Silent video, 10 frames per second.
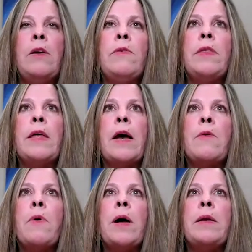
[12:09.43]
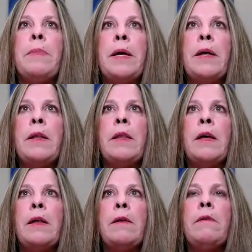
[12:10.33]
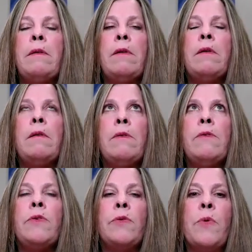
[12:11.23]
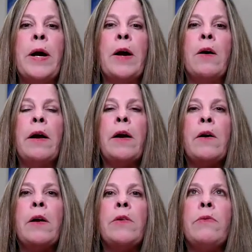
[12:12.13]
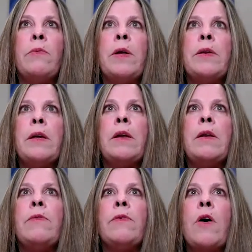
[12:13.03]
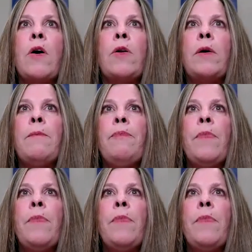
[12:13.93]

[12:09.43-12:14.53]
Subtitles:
You see that quite a bit in the square areas, what Denton is called.